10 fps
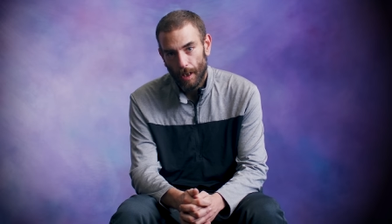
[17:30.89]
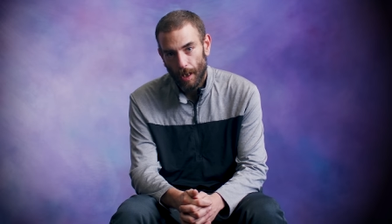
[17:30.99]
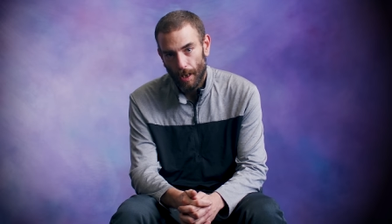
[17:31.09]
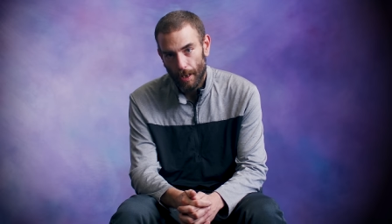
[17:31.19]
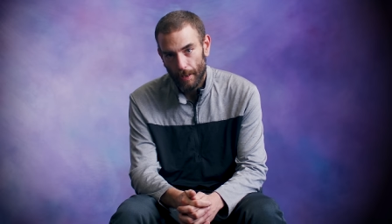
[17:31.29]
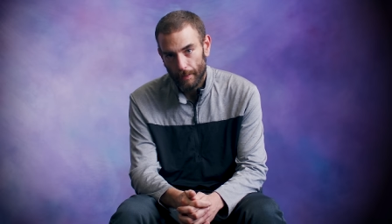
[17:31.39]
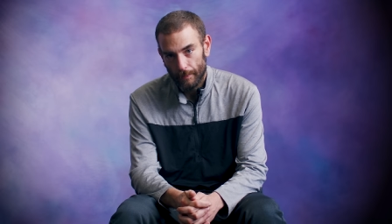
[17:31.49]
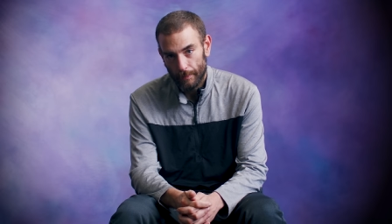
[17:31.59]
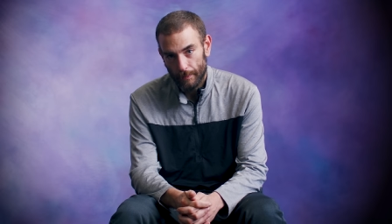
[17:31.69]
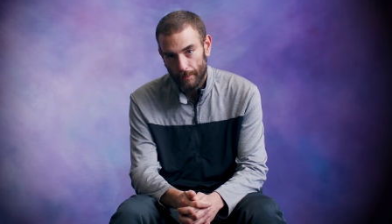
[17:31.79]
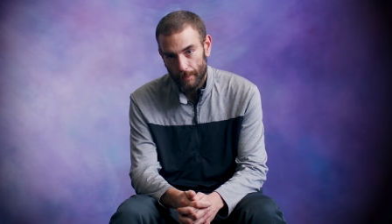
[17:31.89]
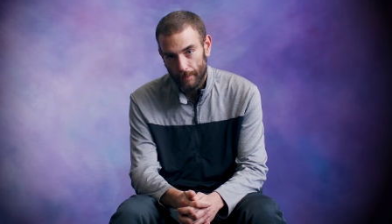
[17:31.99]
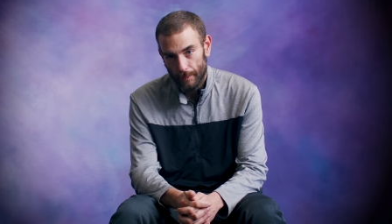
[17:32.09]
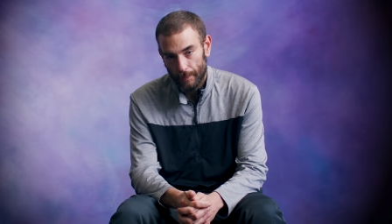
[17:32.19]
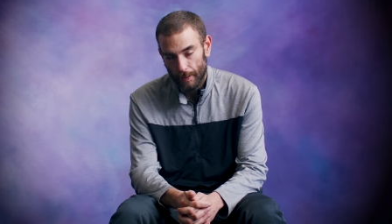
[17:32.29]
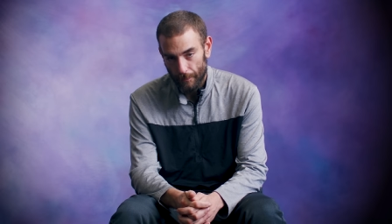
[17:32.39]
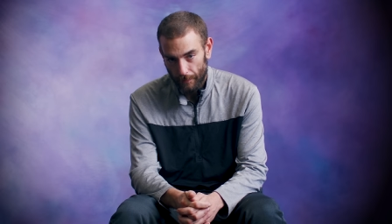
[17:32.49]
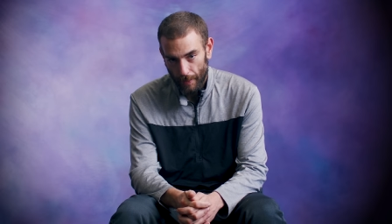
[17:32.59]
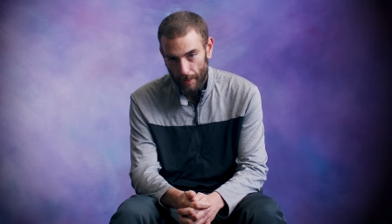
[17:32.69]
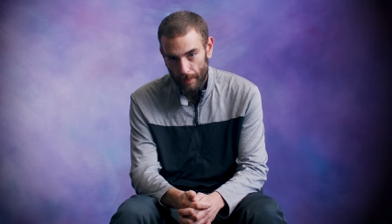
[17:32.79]
I get
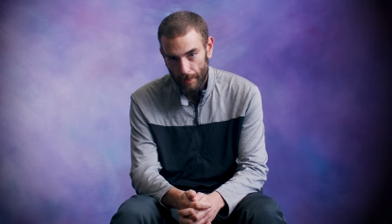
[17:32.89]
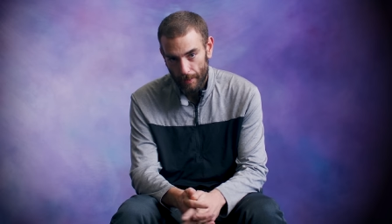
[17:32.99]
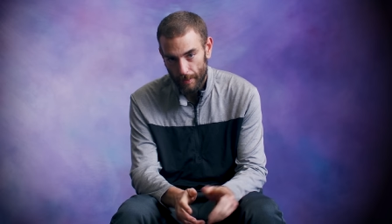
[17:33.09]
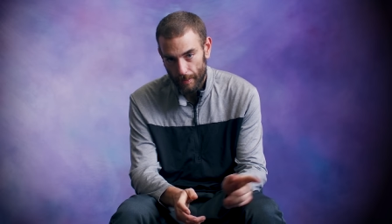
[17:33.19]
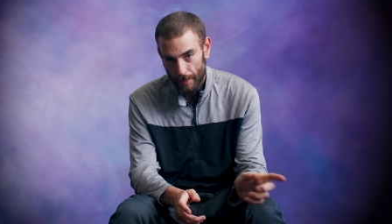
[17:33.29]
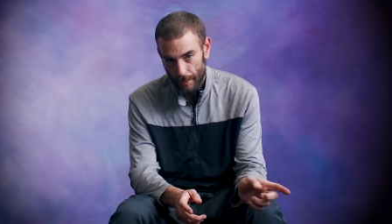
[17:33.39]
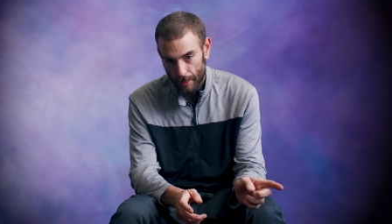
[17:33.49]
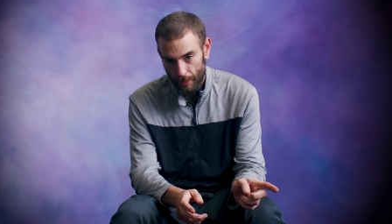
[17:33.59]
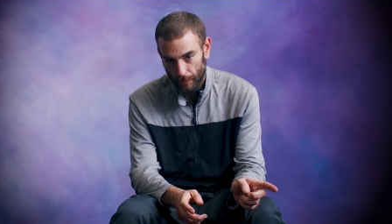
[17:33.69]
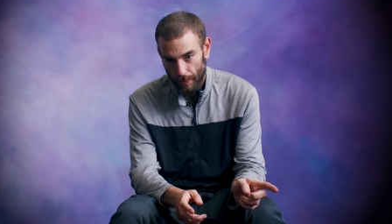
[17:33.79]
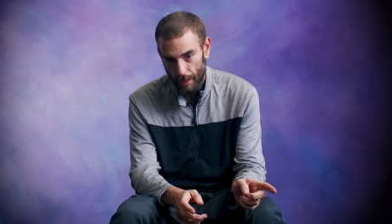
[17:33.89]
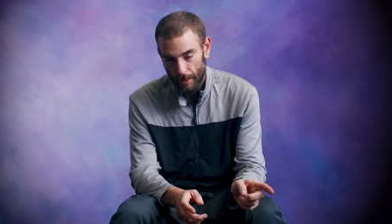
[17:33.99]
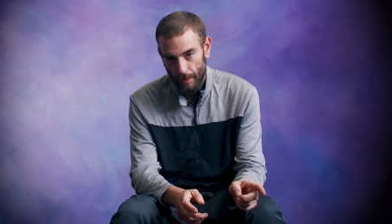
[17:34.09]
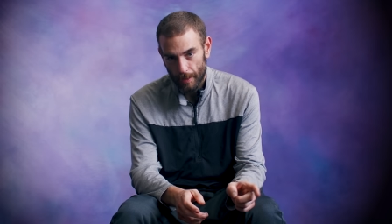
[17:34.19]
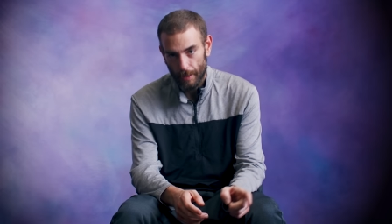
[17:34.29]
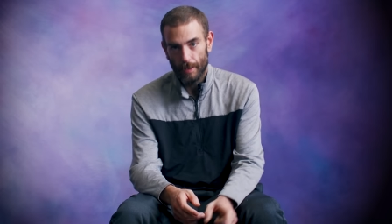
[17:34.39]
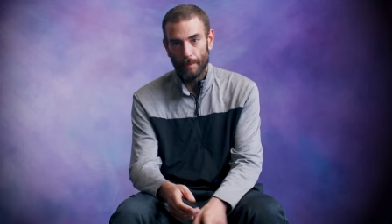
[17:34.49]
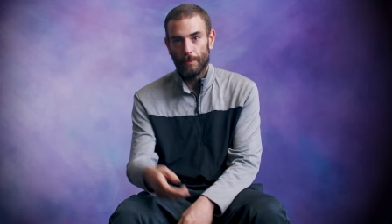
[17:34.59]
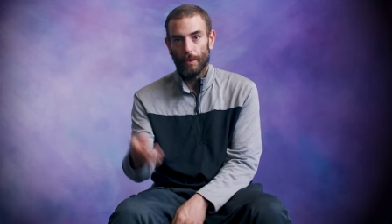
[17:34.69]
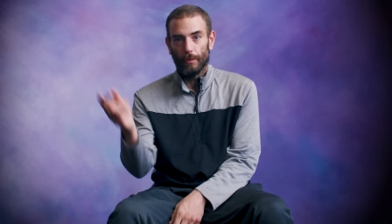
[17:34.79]
fired in July and end
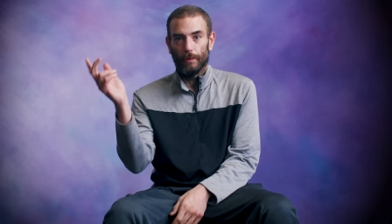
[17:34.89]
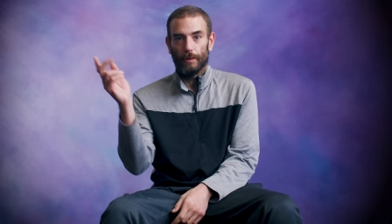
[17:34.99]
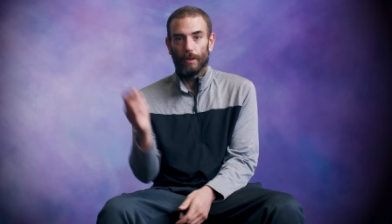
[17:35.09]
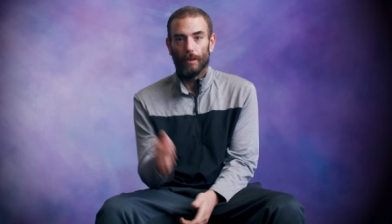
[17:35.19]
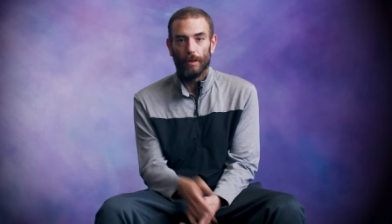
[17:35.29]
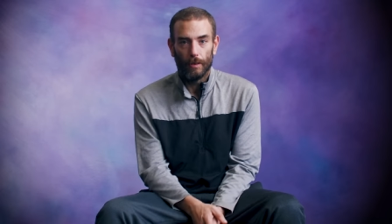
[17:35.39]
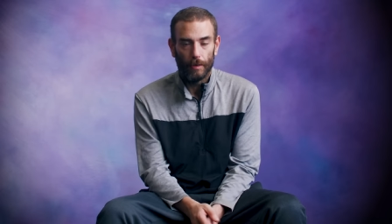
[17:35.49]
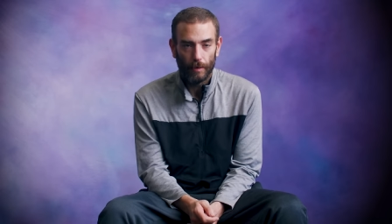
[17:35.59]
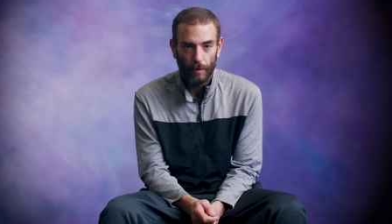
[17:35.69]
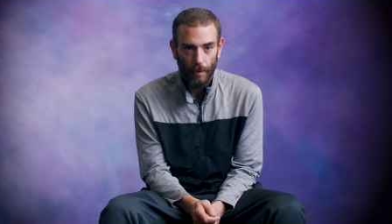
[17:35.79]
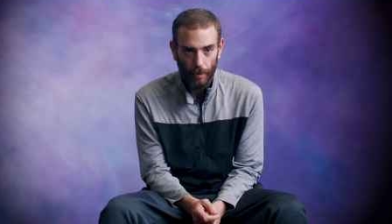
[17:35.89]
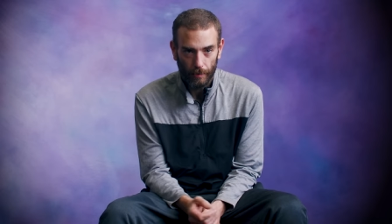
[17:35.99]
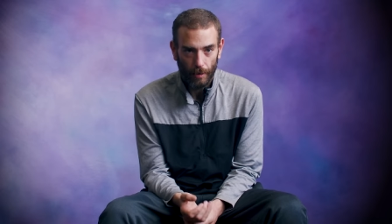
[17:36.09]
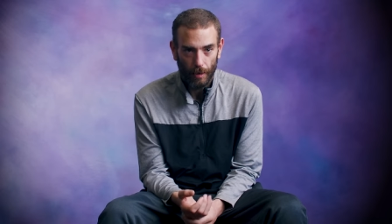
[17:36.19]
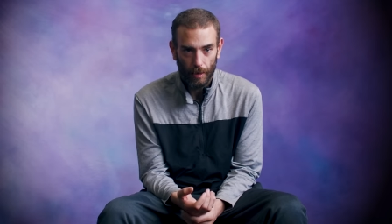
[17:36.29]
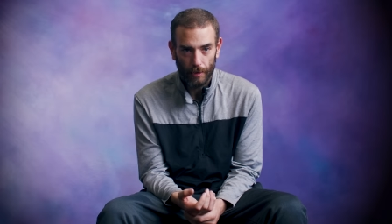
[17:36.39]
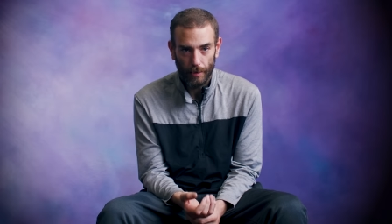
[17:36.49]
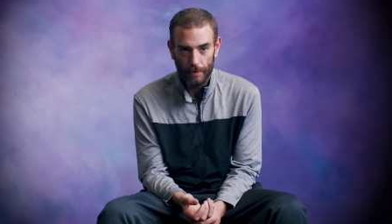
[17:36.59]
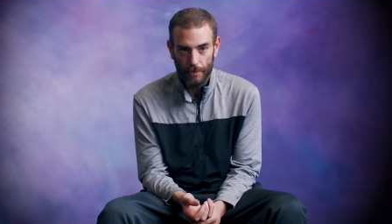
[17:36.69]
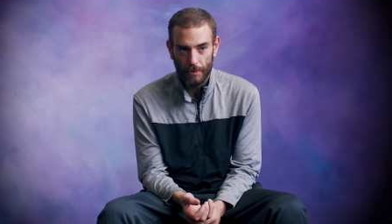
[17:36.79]
up totaling her uh, car
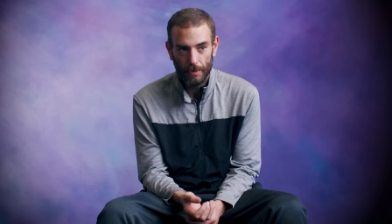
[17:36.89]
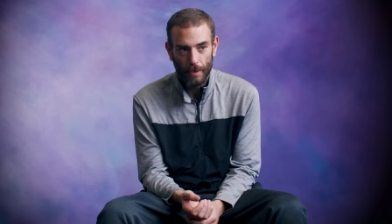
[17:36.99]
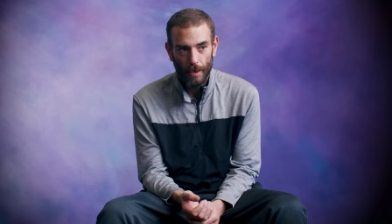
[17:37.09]
because